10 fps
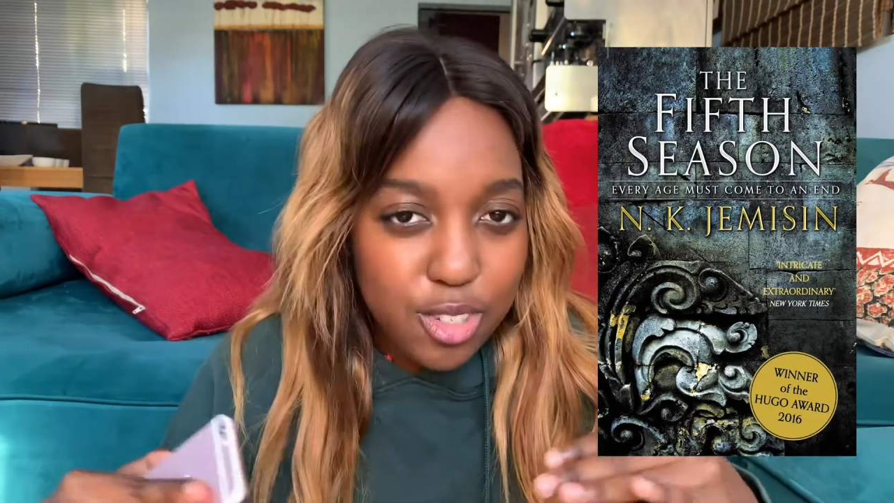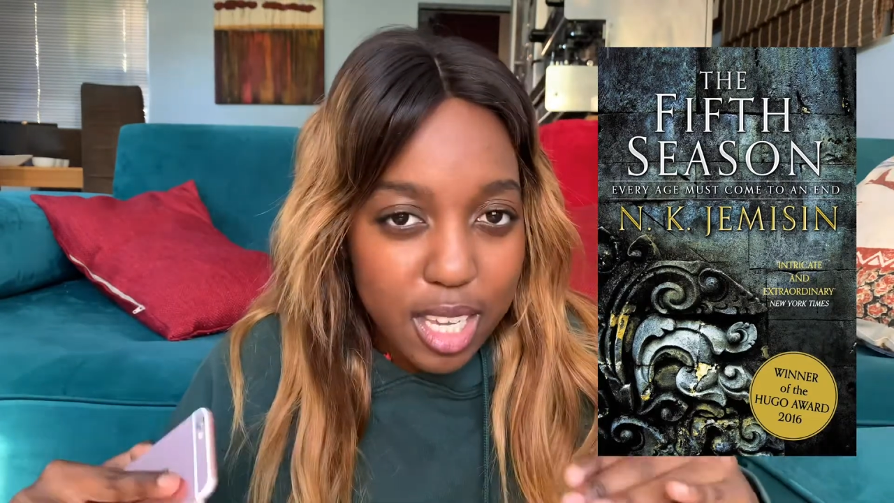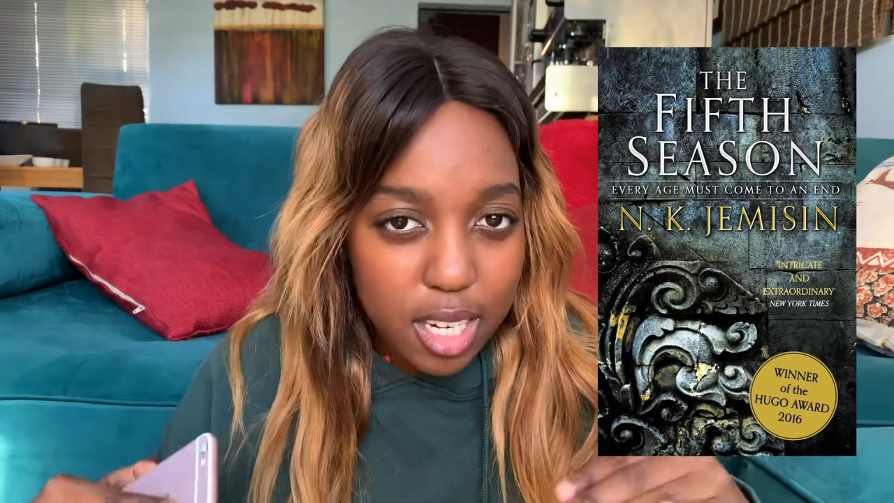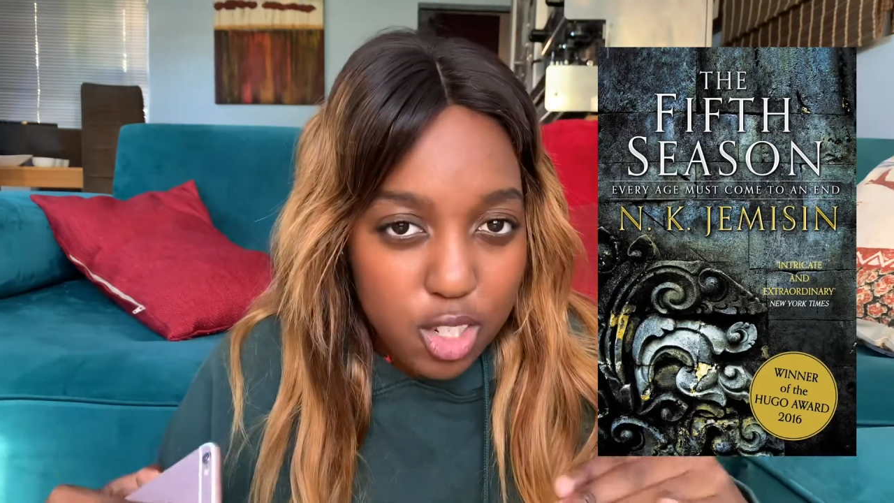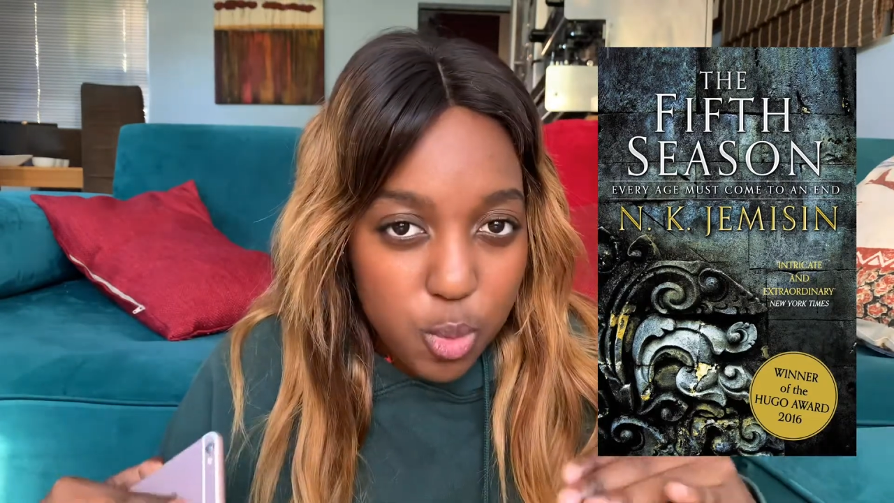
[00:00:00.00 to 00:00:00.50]
you
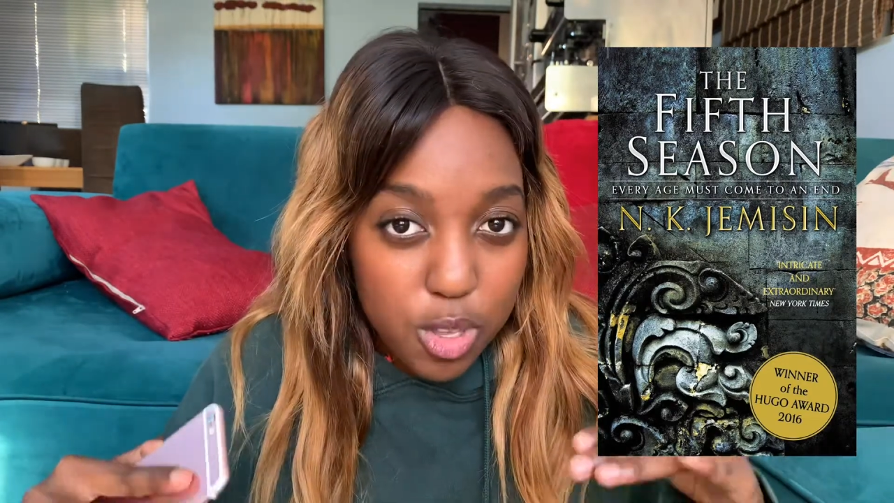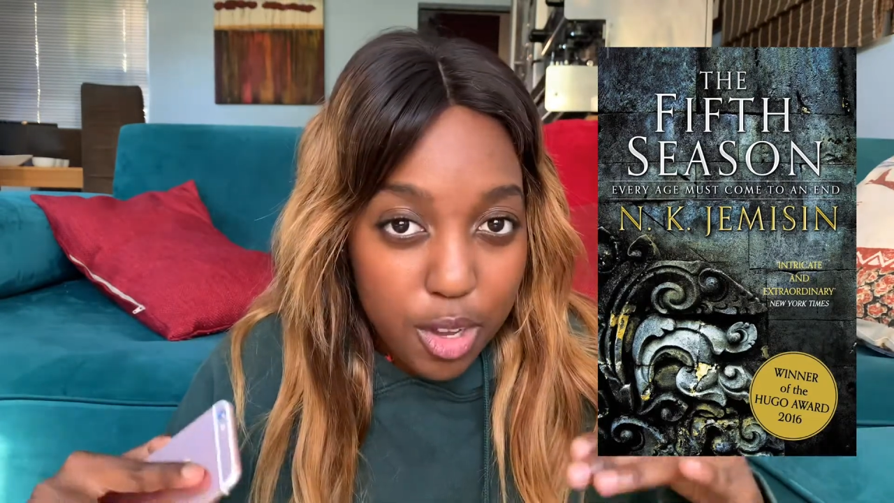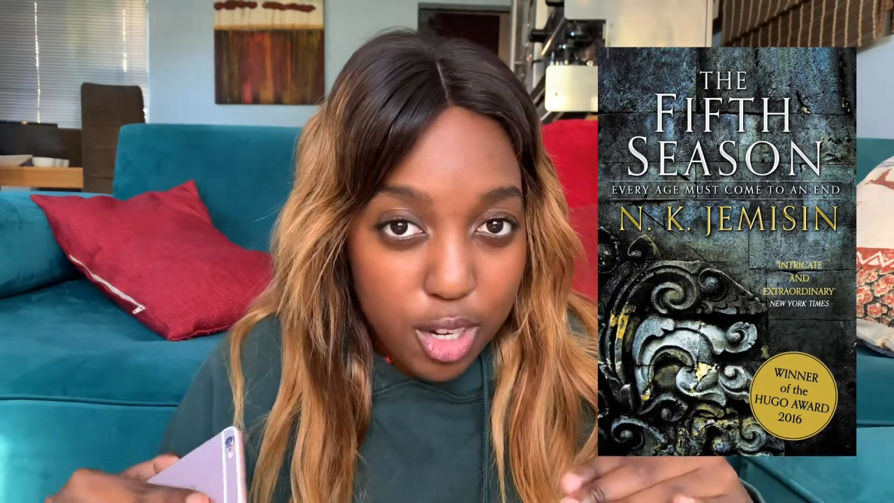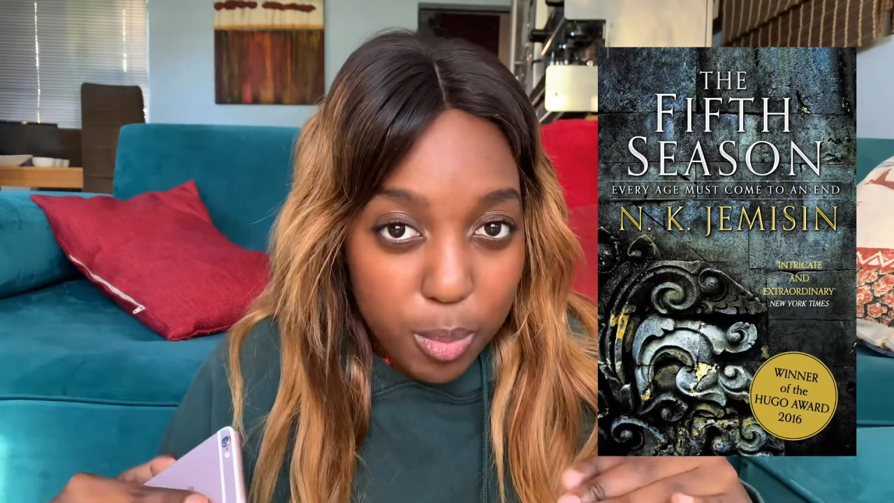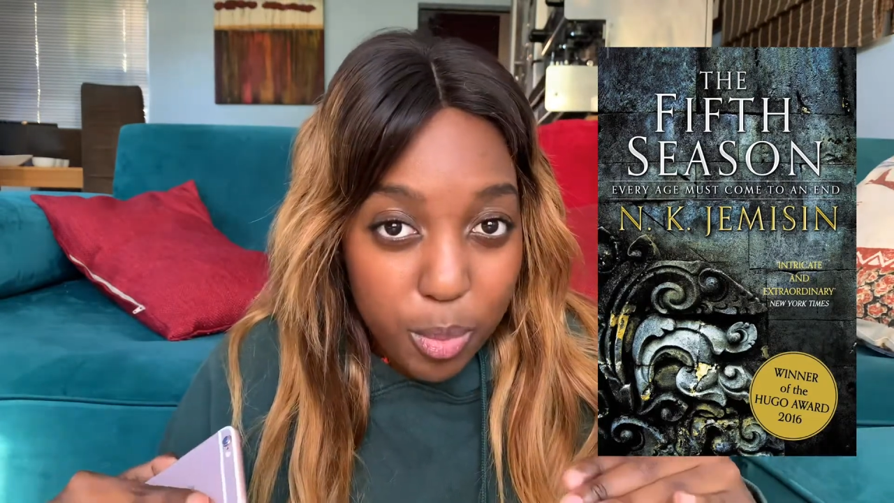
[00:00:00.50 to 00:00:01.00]
get into when
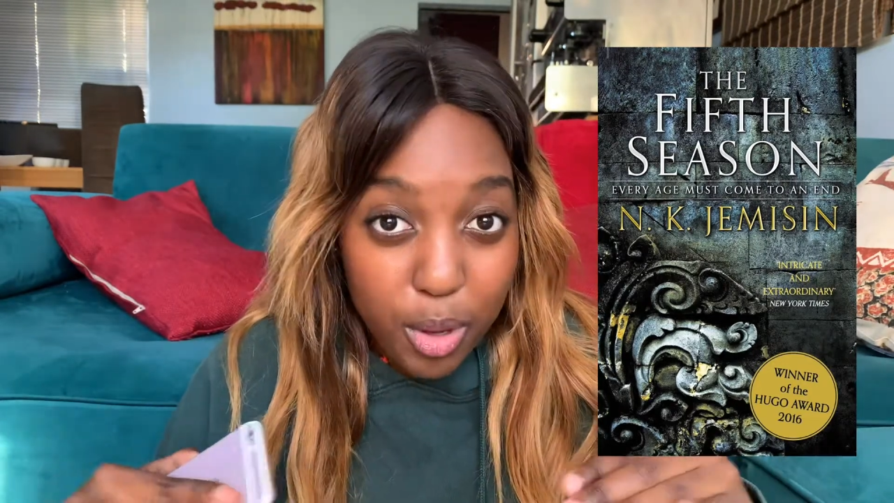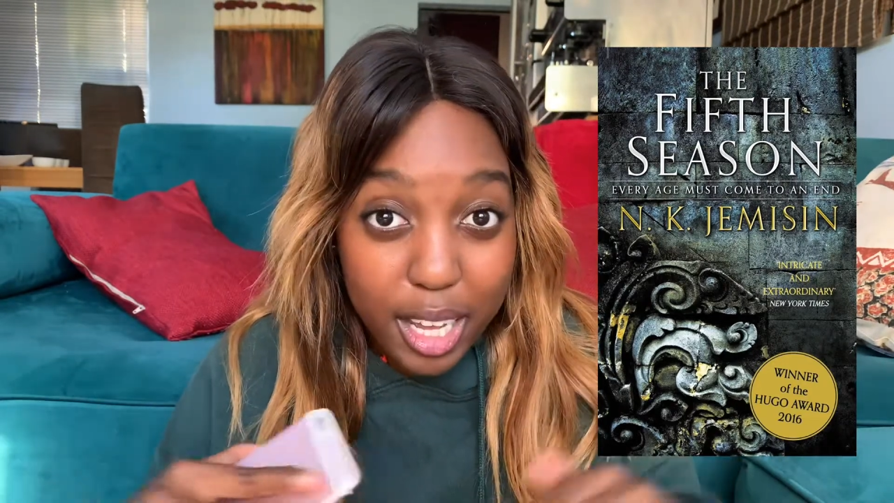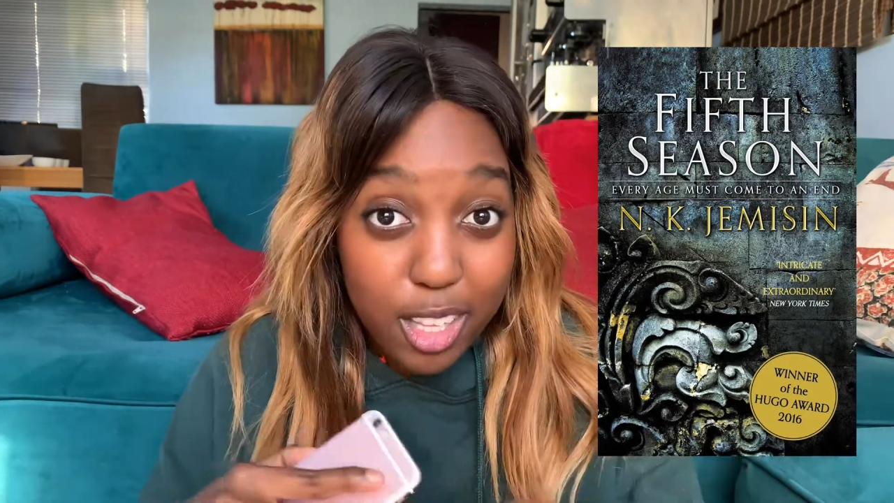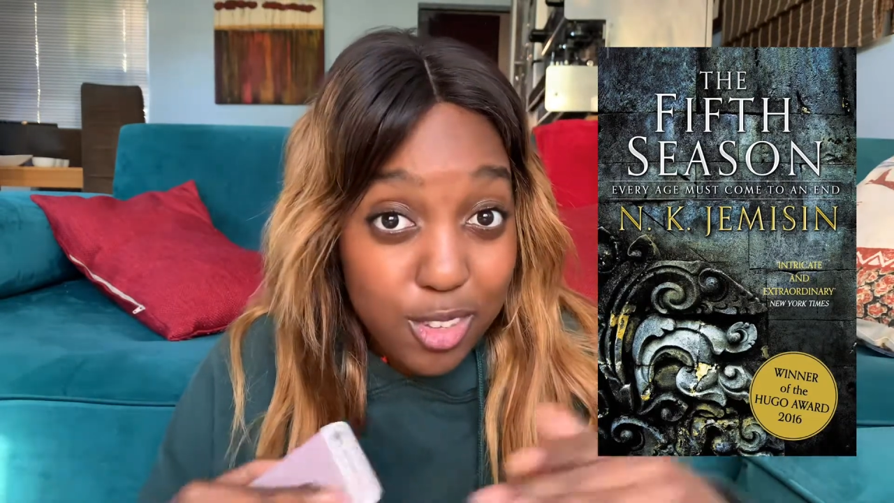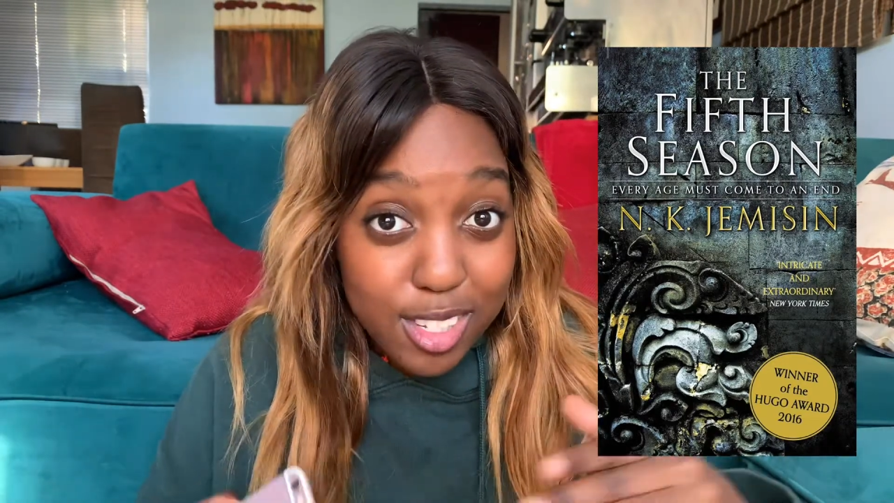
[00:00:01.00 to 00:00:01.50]
you're in a book and you